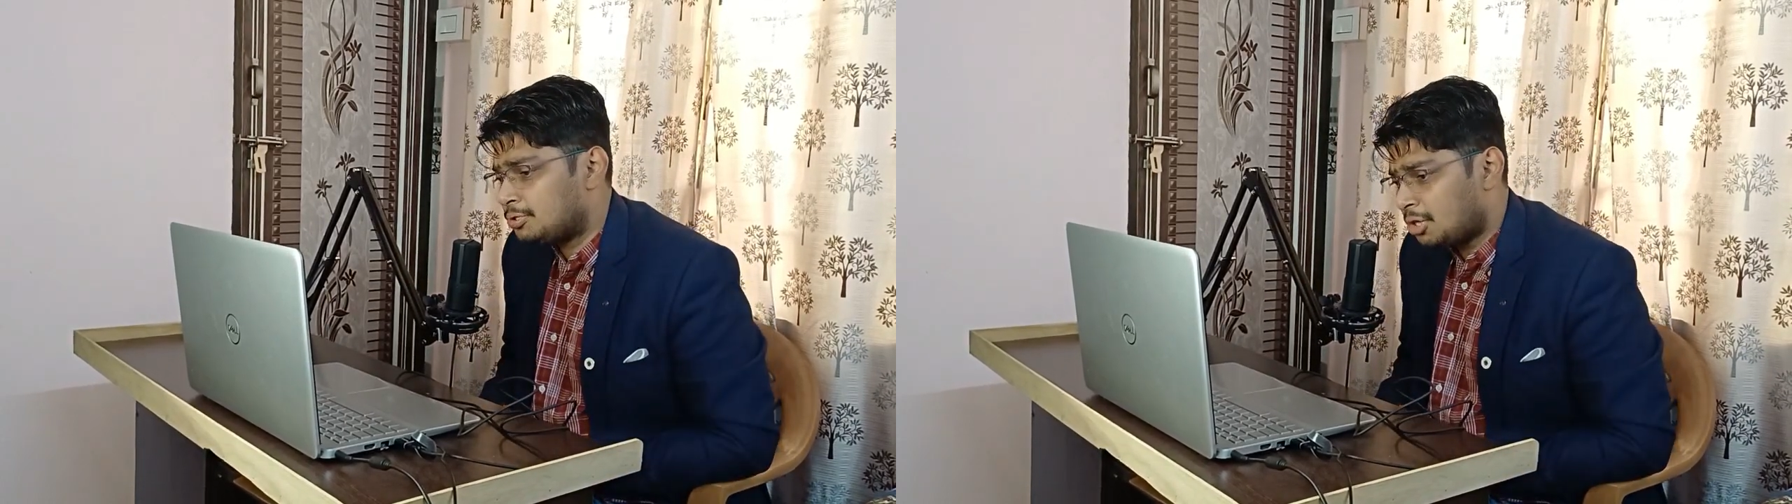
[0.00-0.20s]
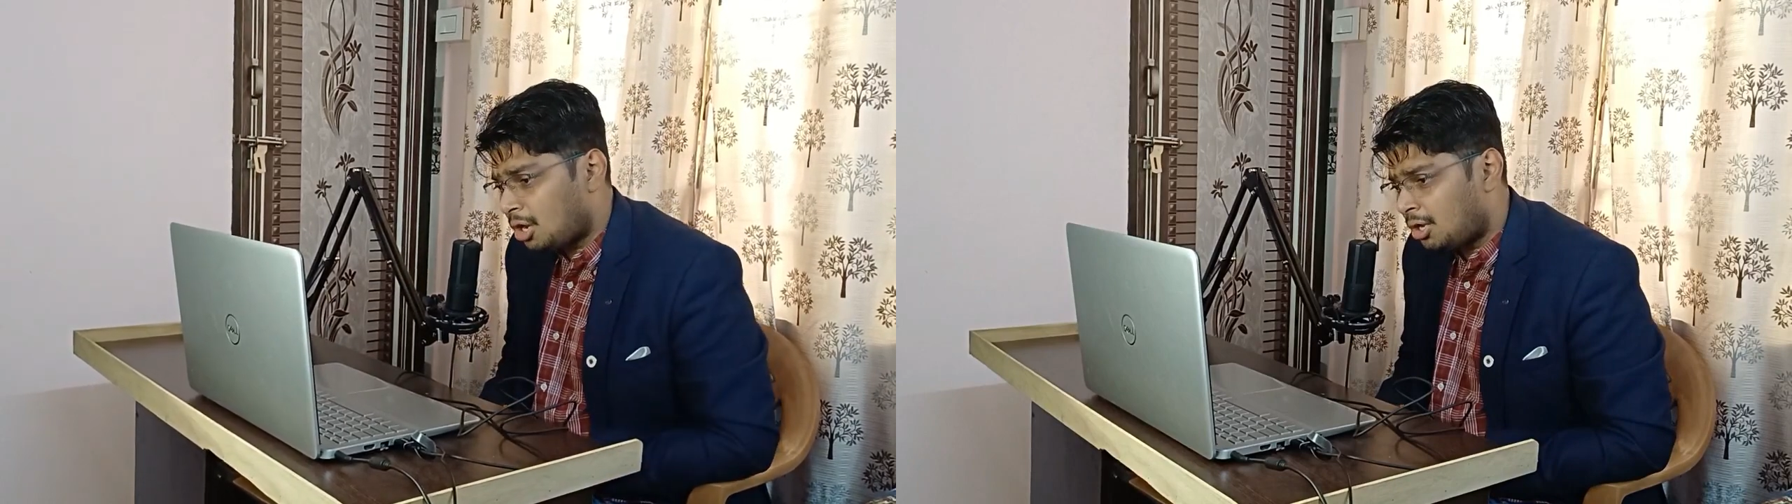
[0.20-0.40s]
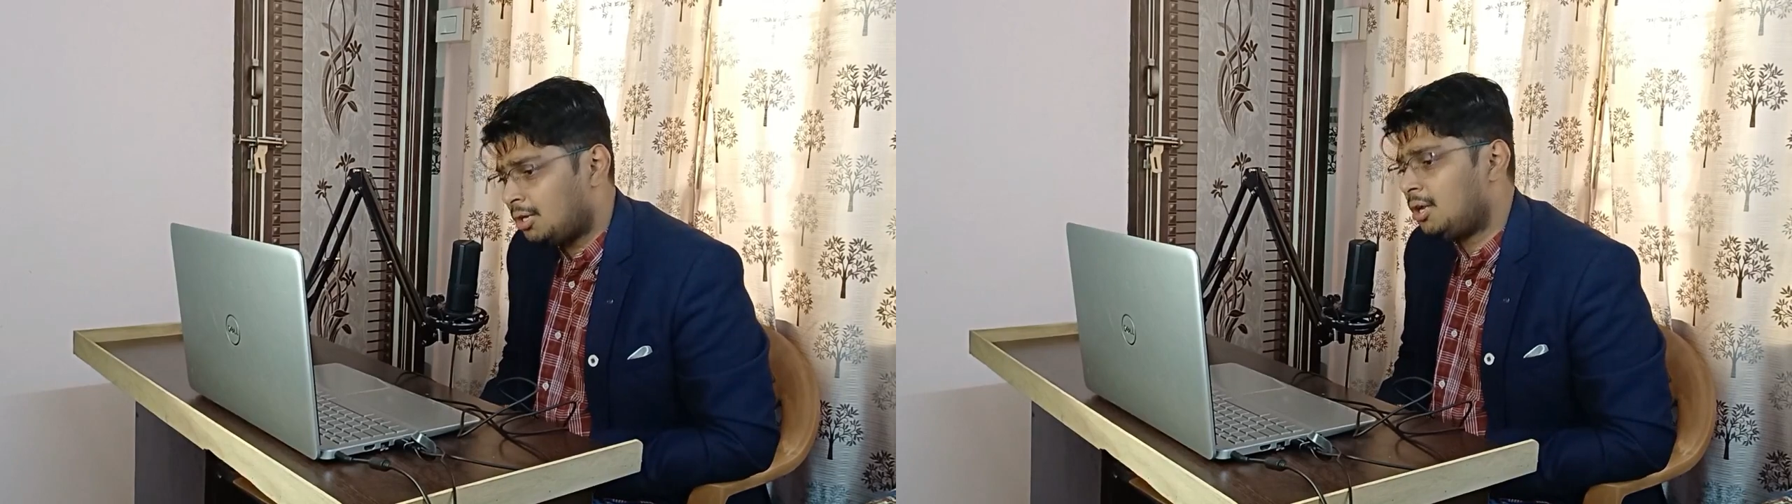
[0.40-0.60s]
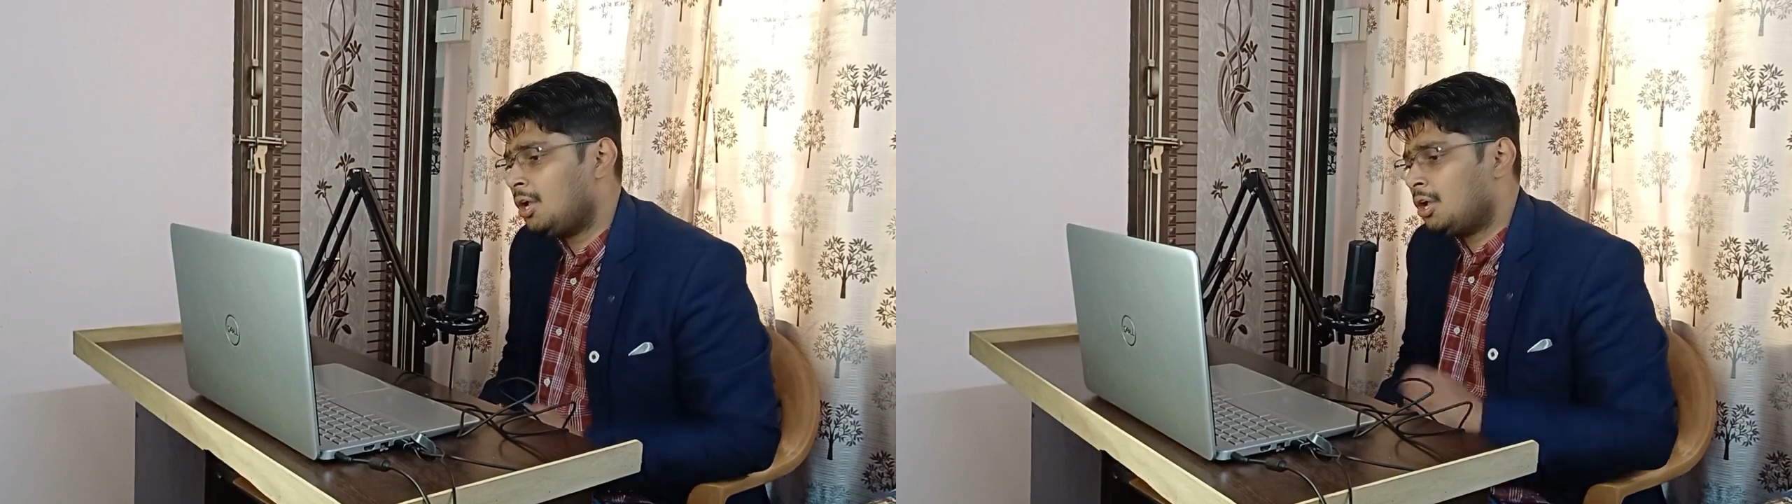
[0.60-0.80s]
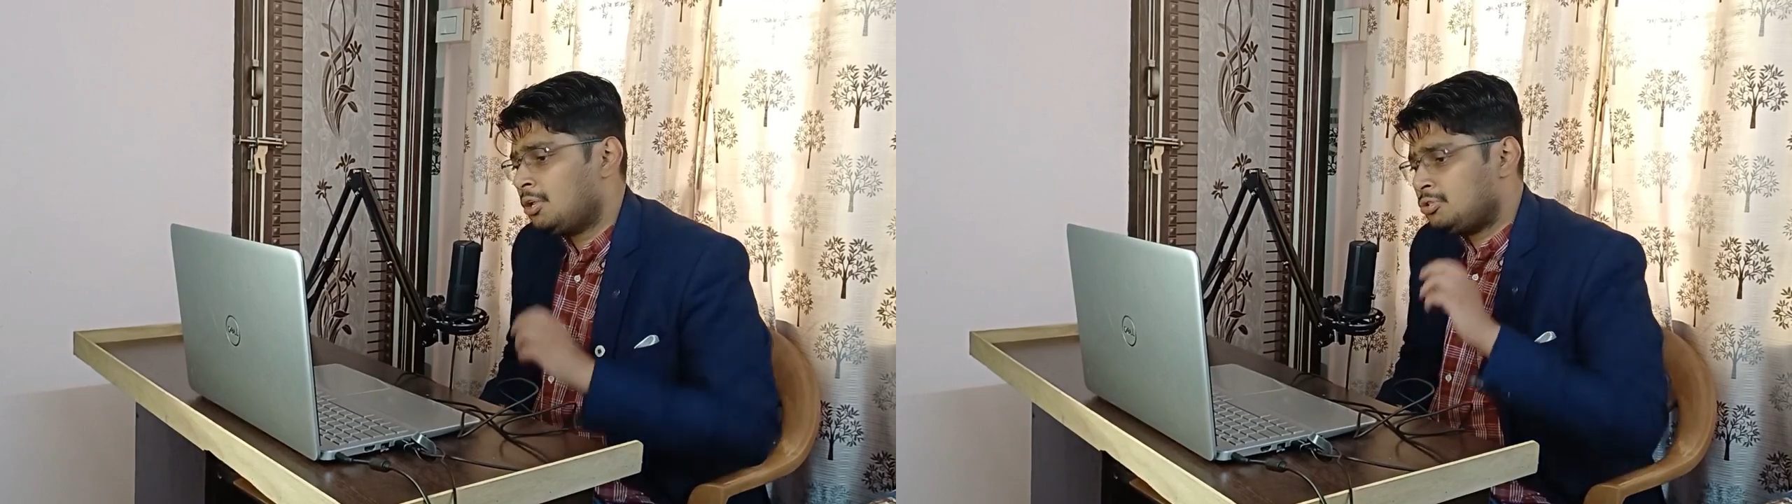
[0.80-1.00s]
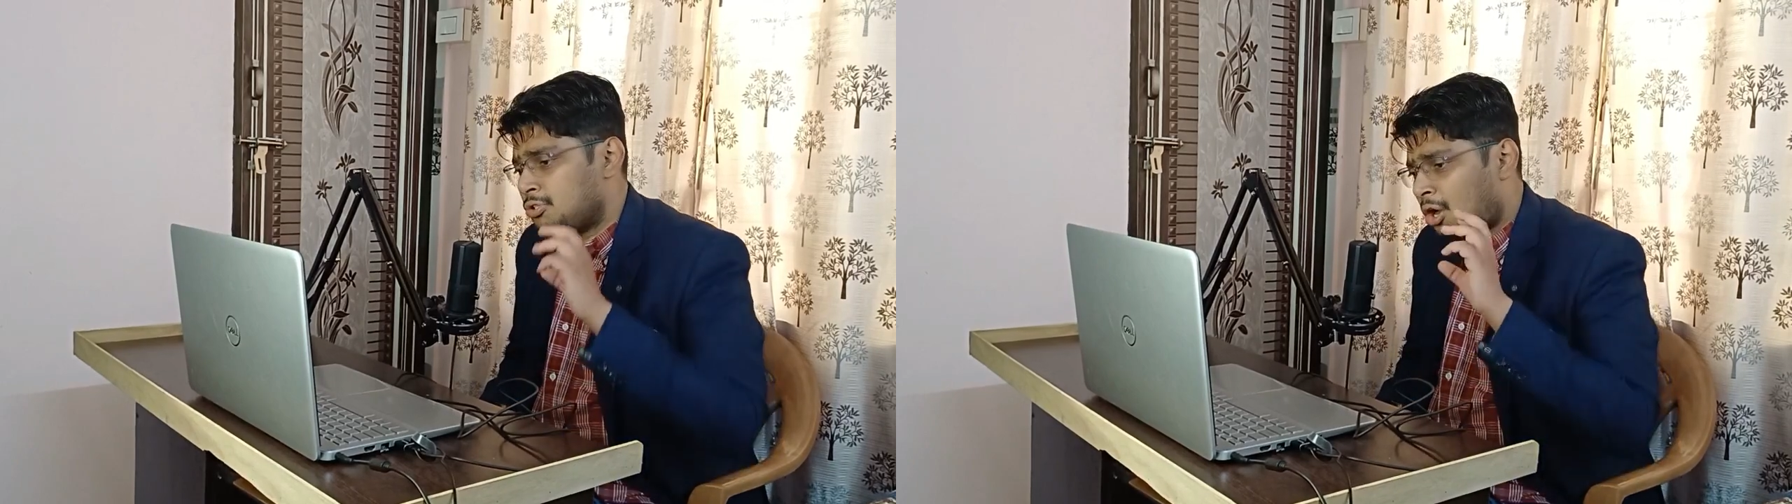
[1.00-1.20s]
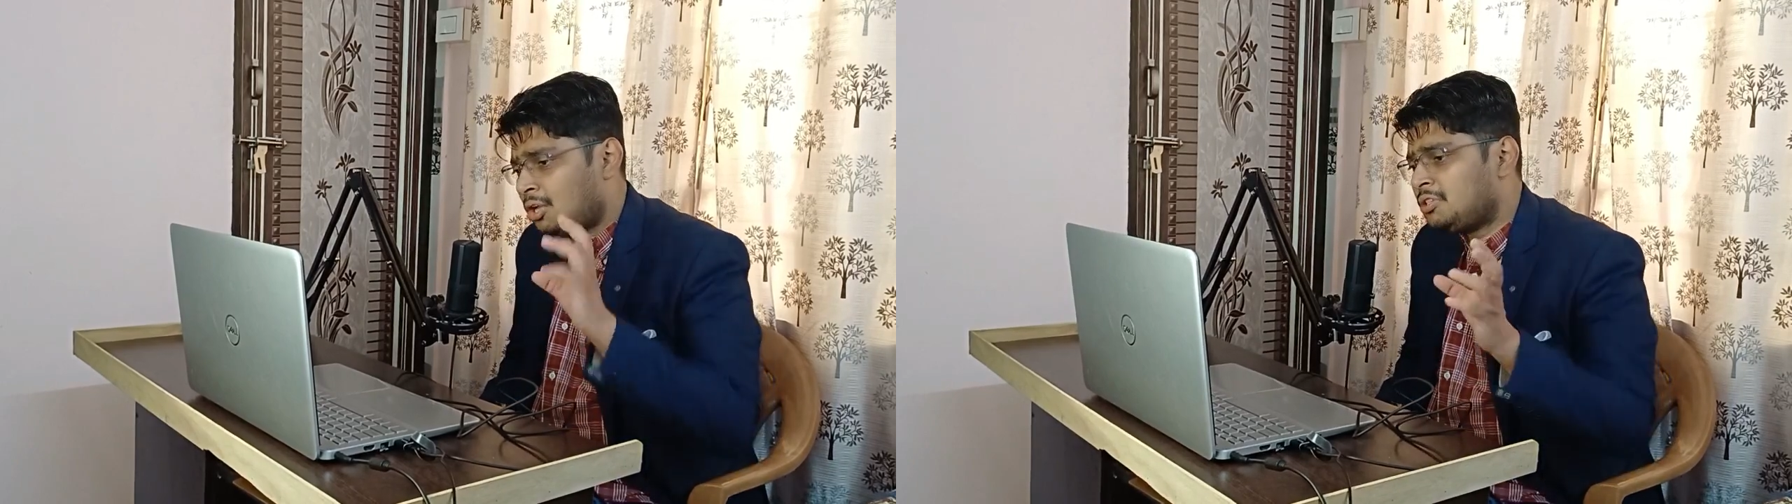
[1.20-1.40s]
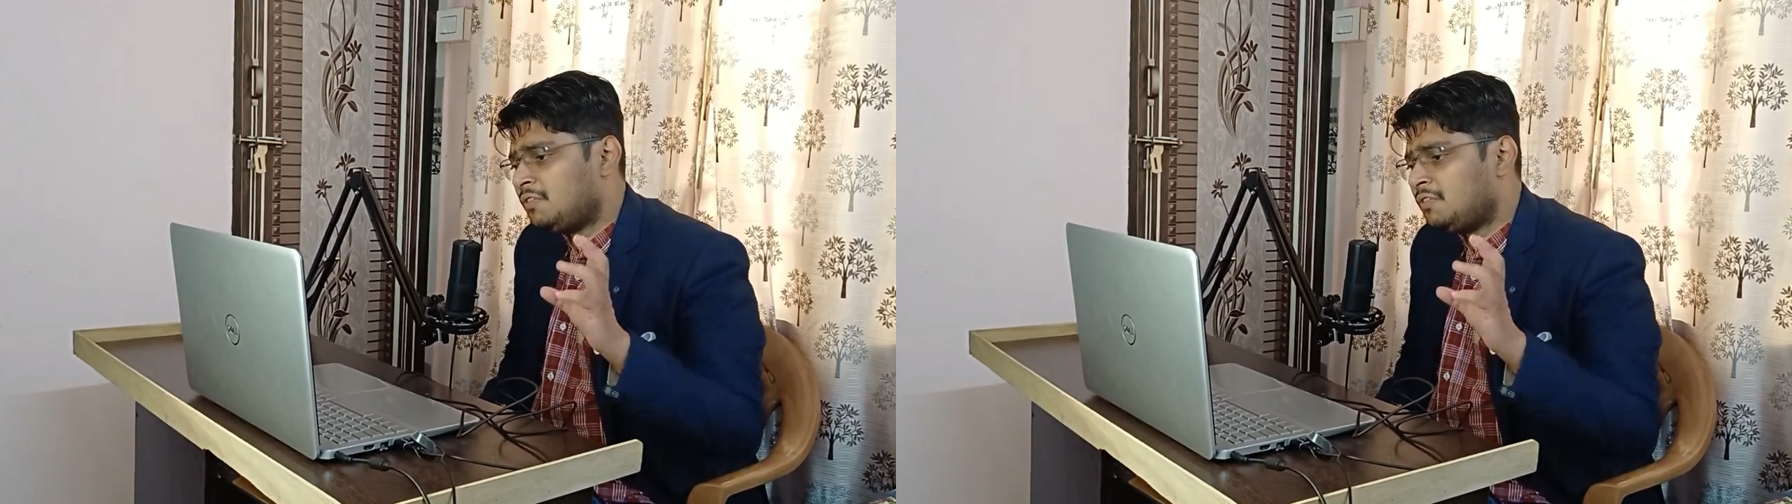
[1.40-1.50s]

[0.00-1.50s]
John's